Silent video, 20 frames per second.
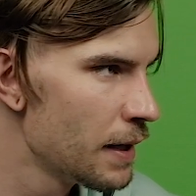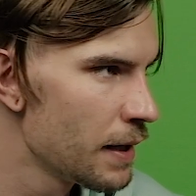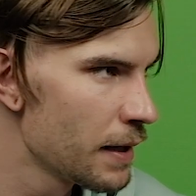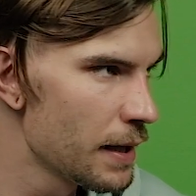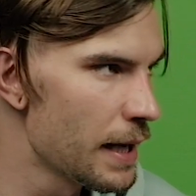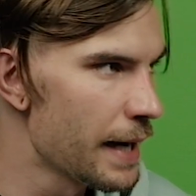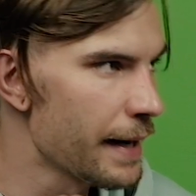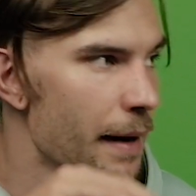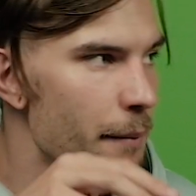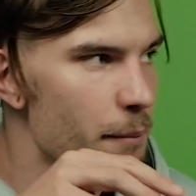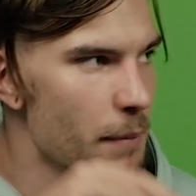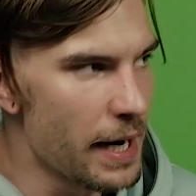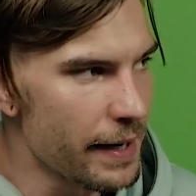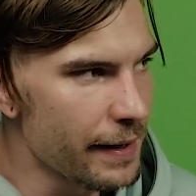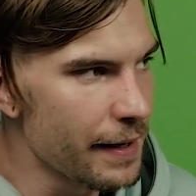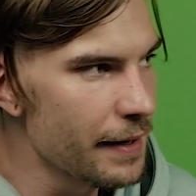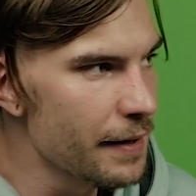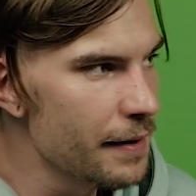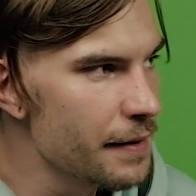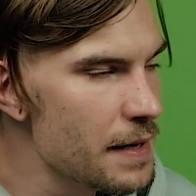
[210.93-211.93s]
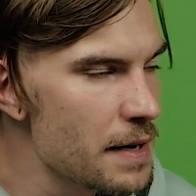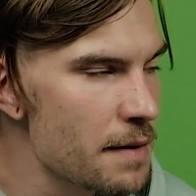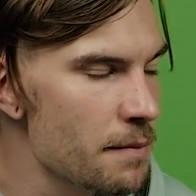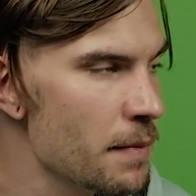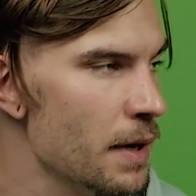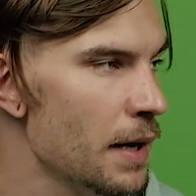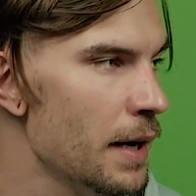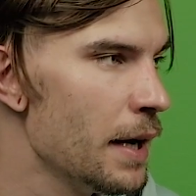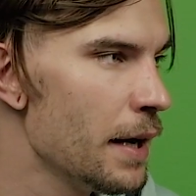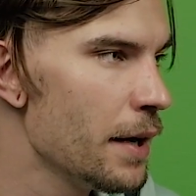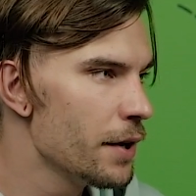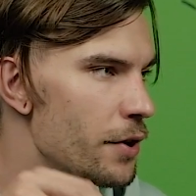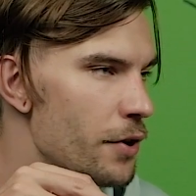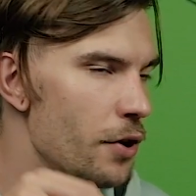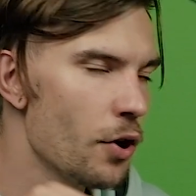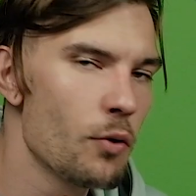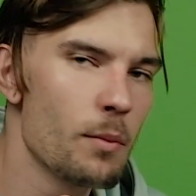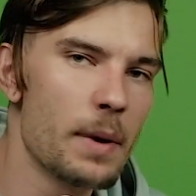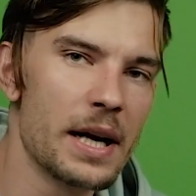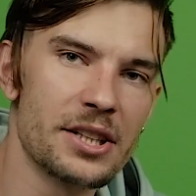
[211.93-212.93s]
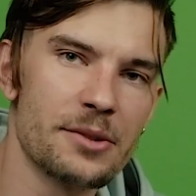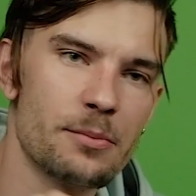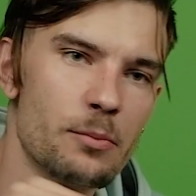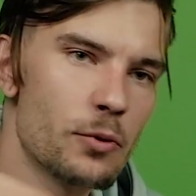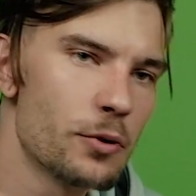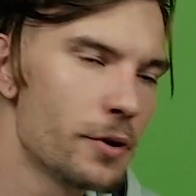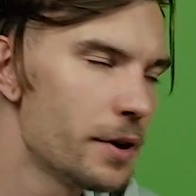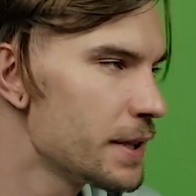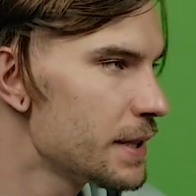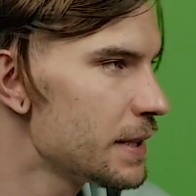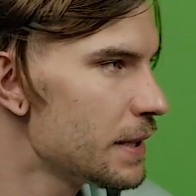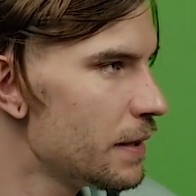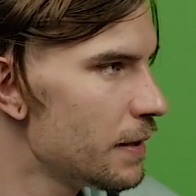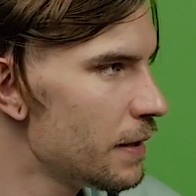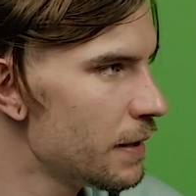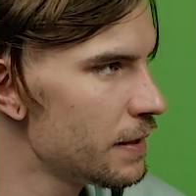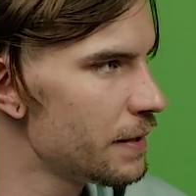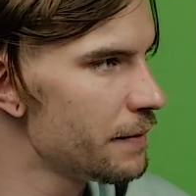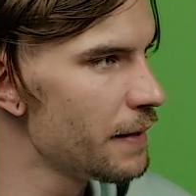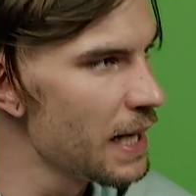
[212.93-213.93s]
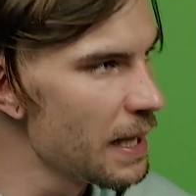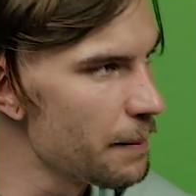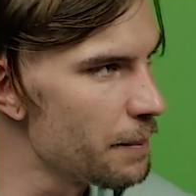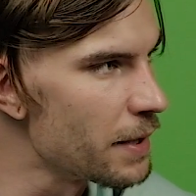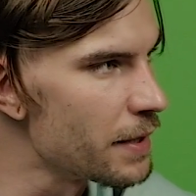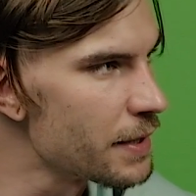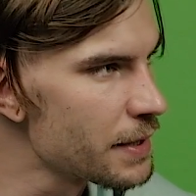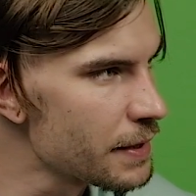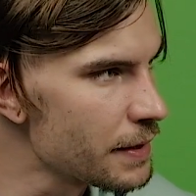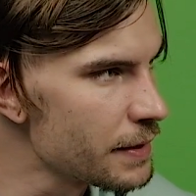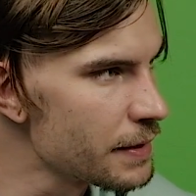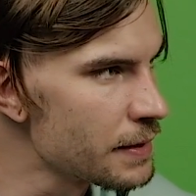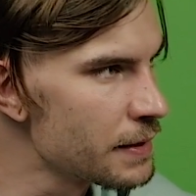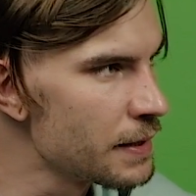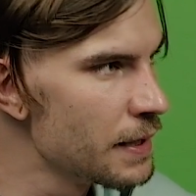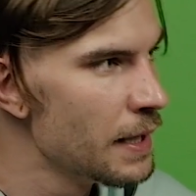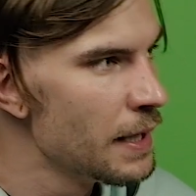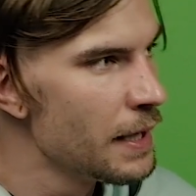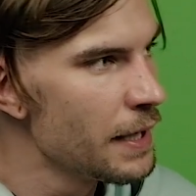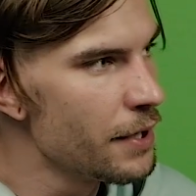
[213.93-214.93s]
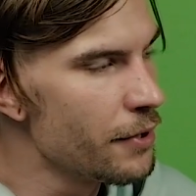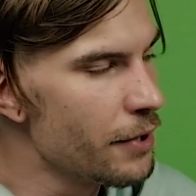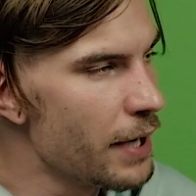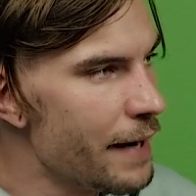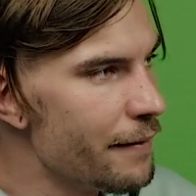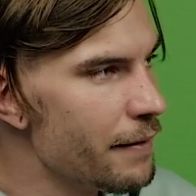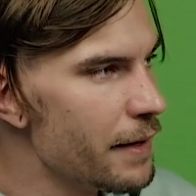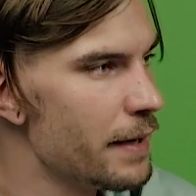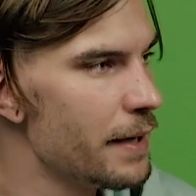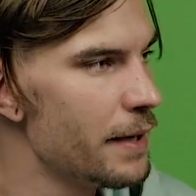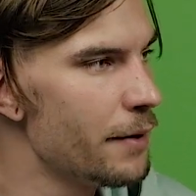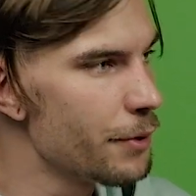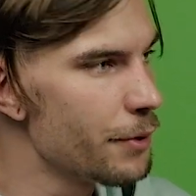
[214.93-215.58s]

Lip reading: like a marketing team, you know much more than developers because you have a